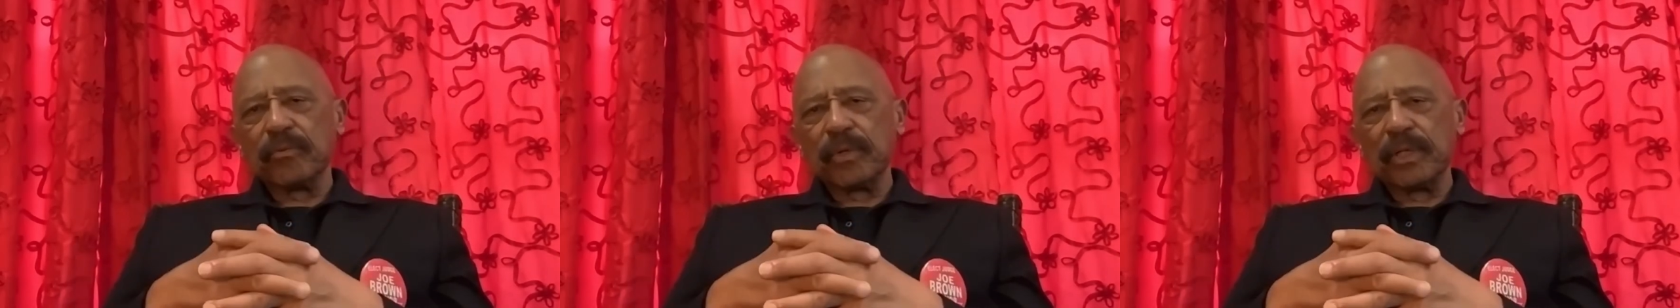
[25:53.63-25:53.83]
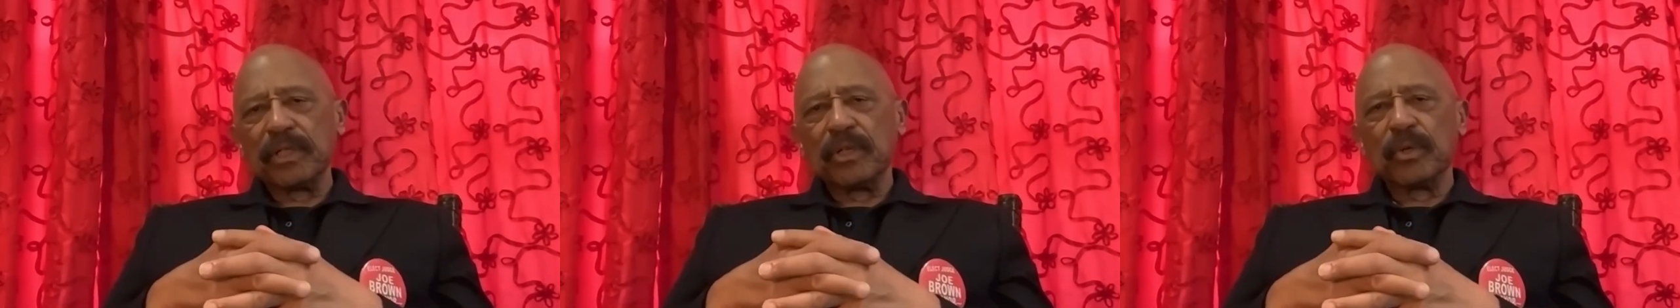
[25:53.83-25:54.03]

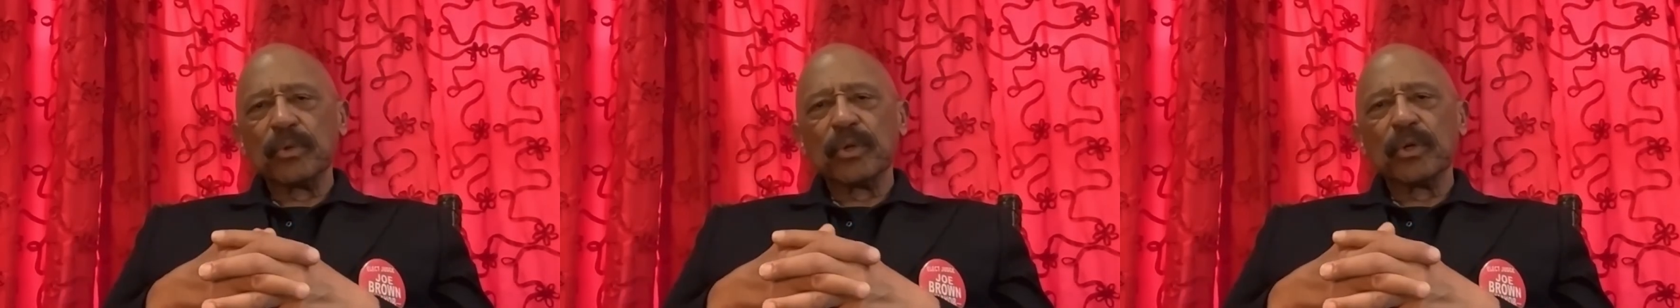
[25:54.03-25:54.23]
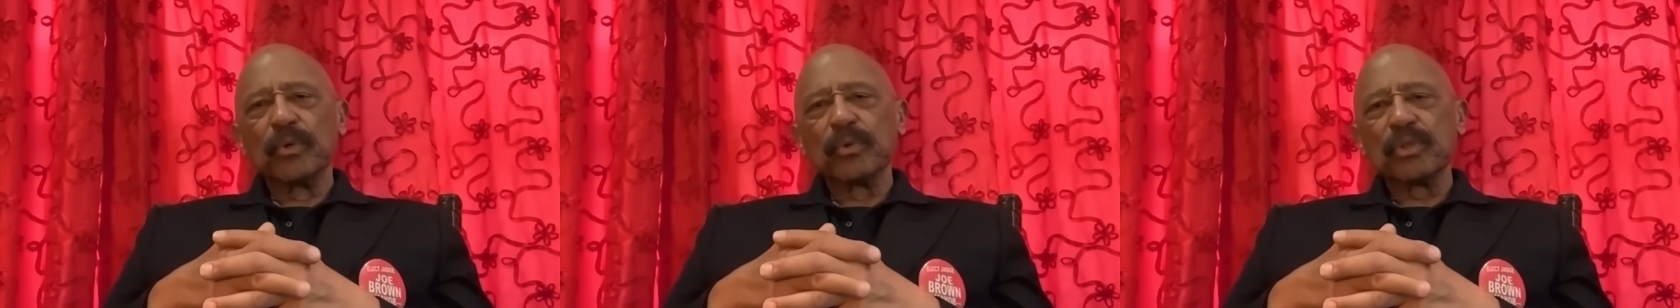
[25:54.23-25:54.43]
We know
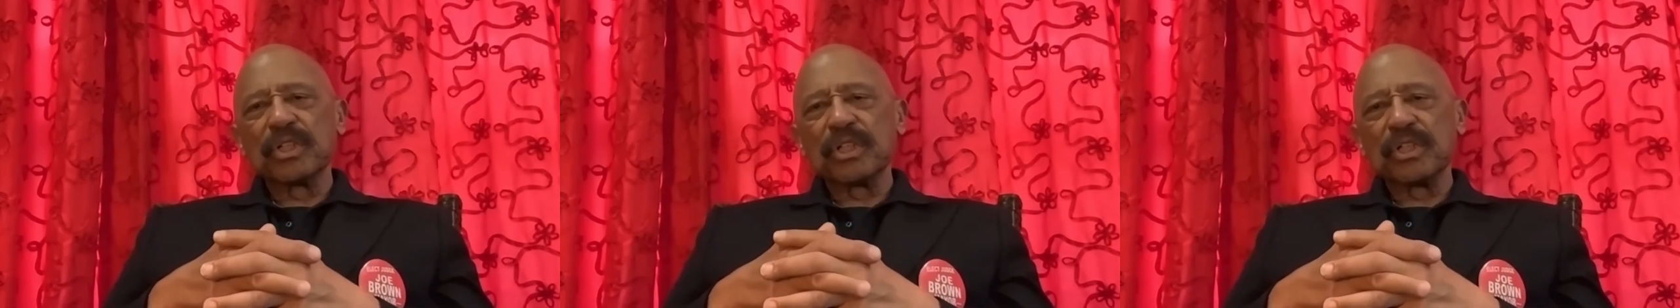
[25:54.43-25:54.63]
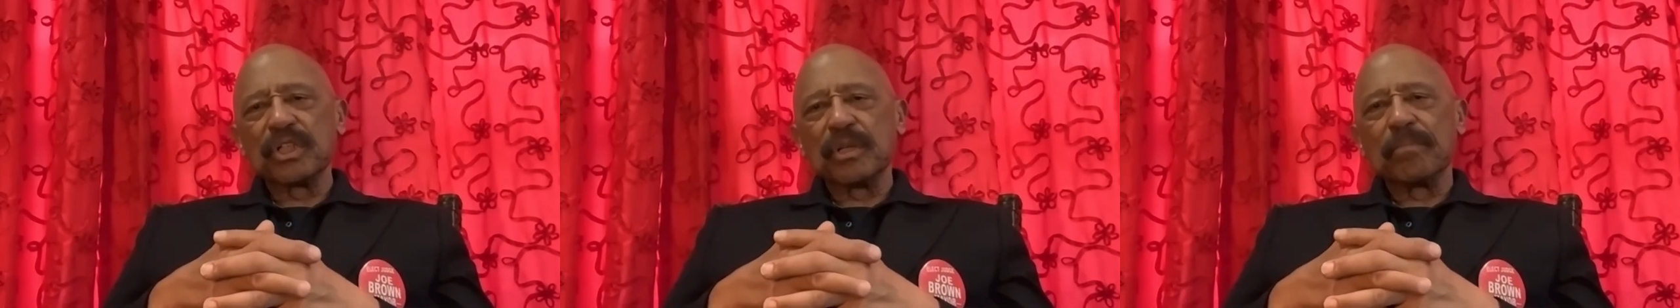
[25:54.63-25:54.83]
those
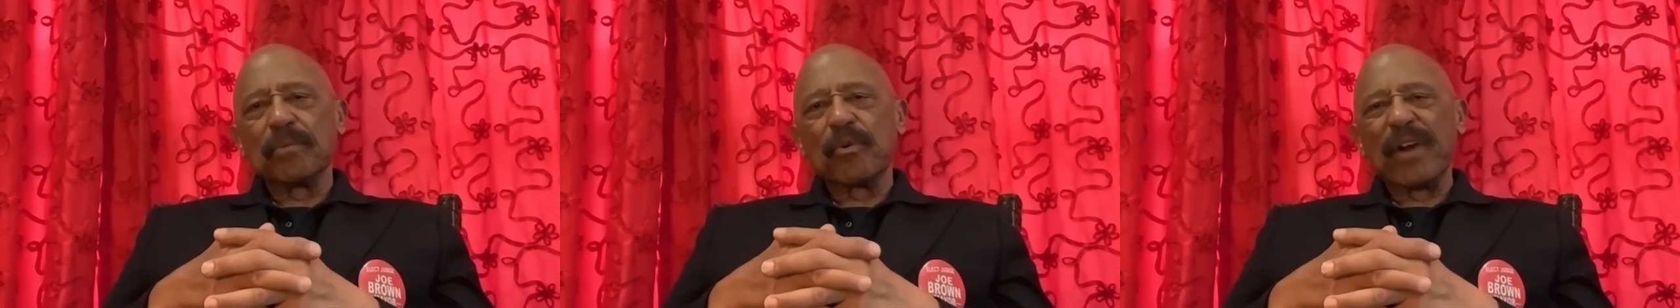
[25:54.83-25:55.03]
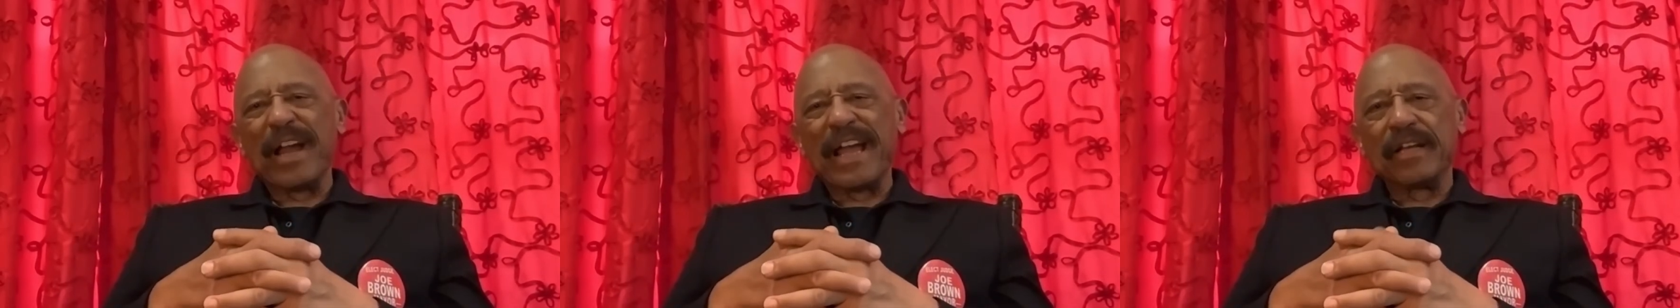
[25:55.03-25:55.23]
as the
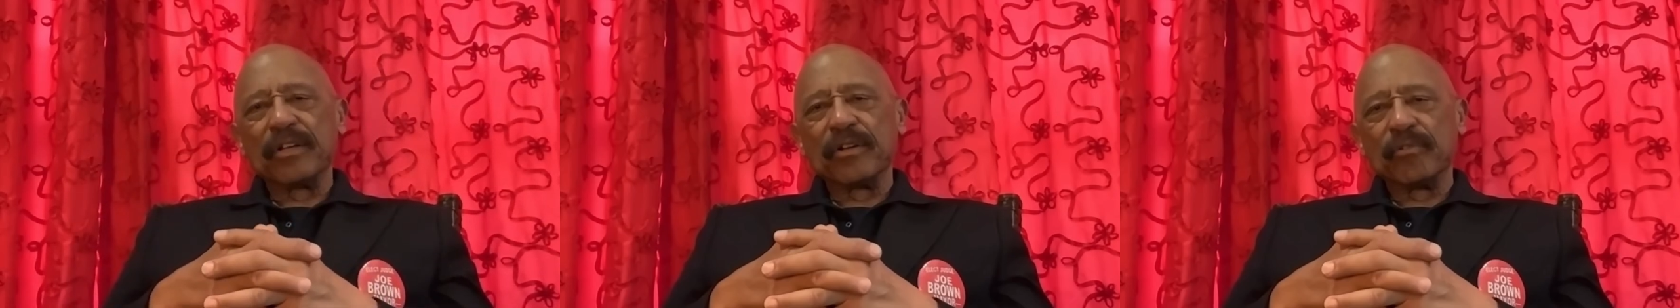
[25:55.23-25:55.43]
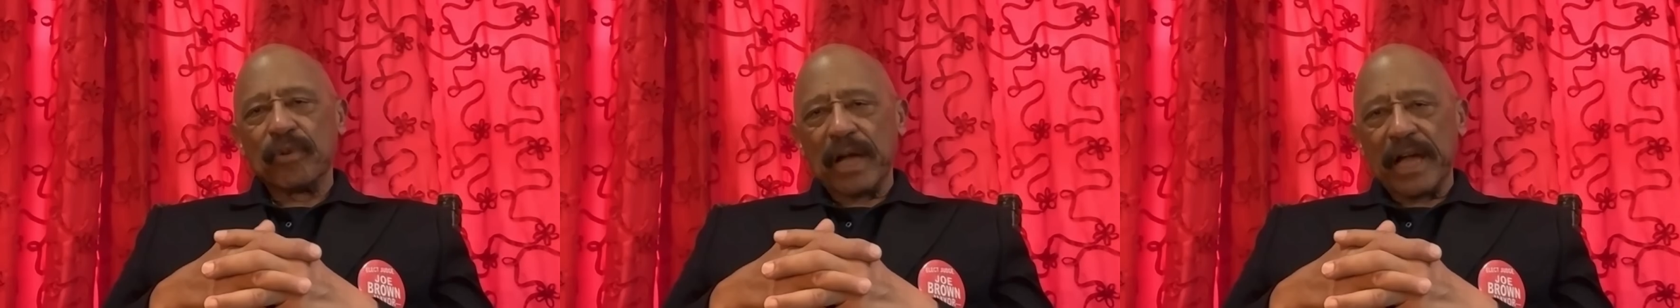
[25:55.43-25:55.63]

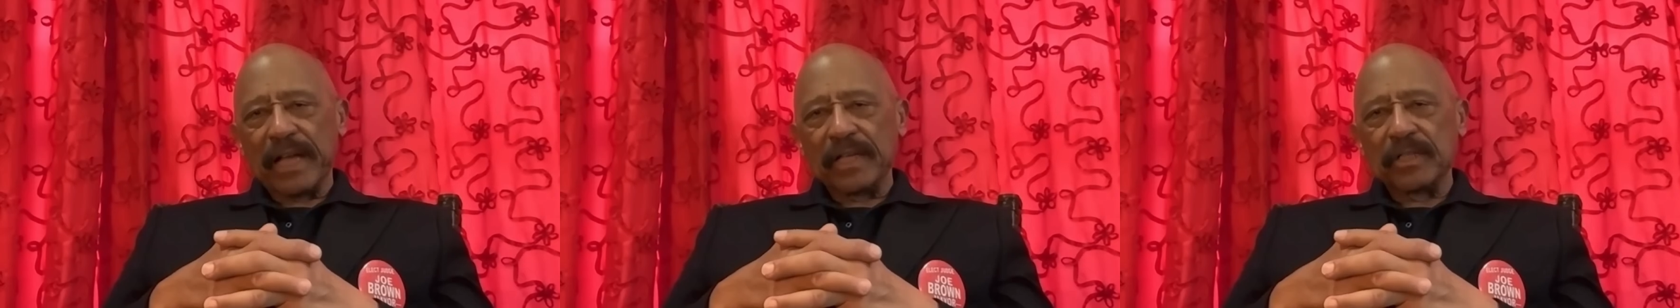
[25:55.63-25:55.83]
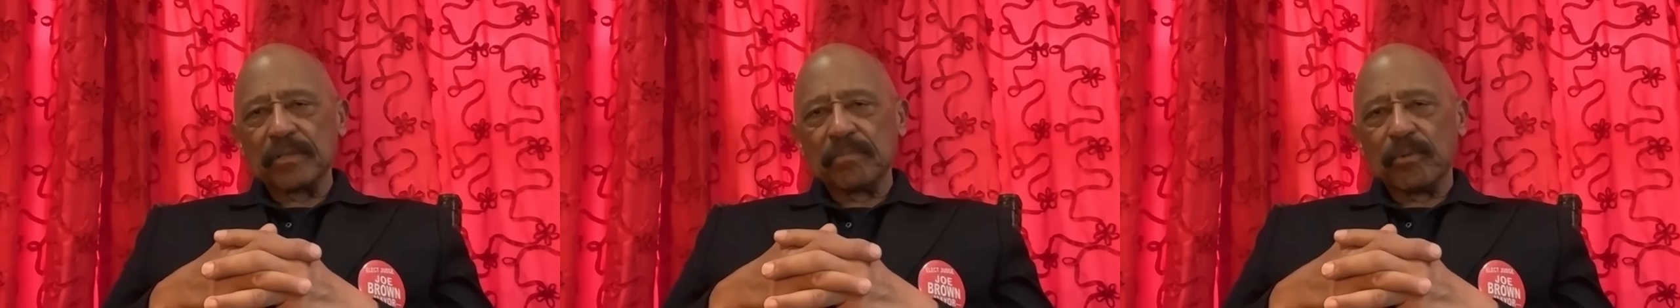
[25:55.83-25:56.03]
Miranda
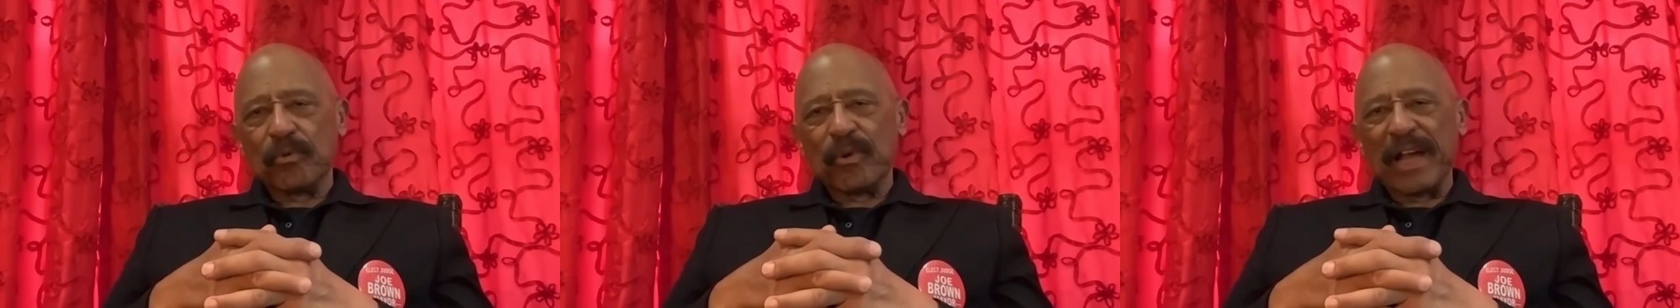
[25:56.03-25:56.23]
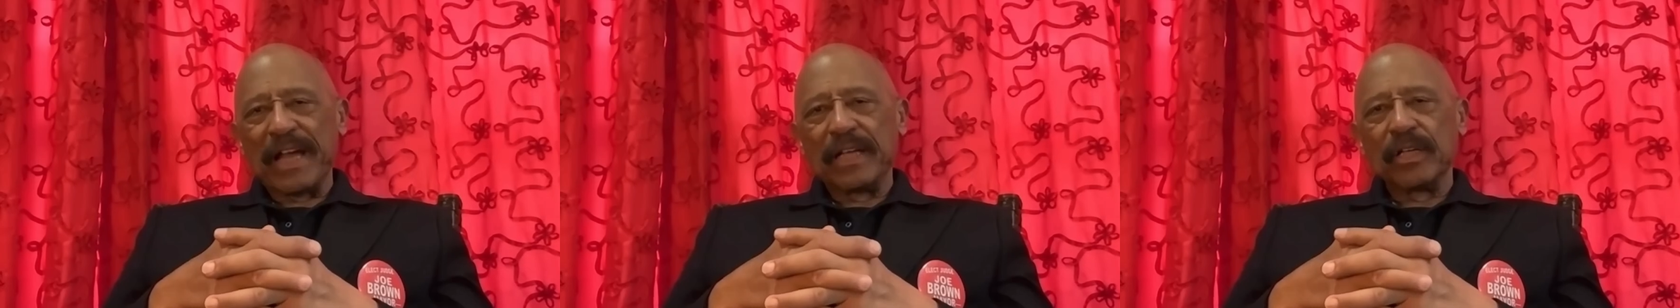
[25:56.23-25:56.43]
rights.
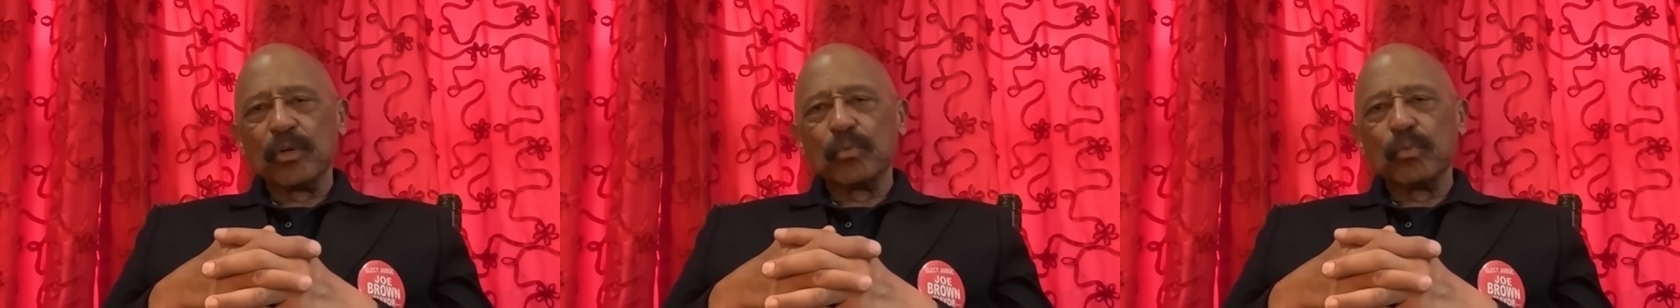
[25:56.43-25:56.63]
Miranda